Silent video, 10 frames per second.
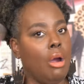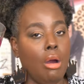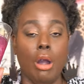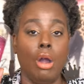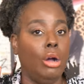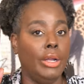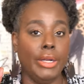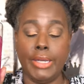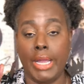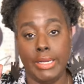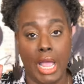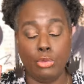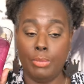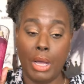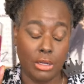are on a date night
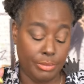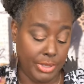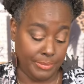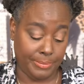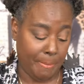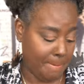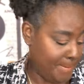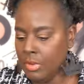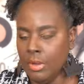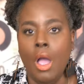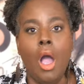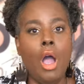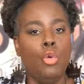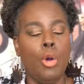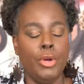with my hubby.
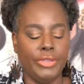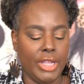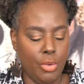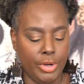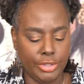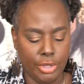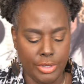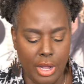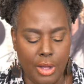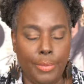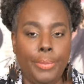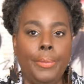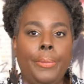Oh, one more thing I want to show y'all.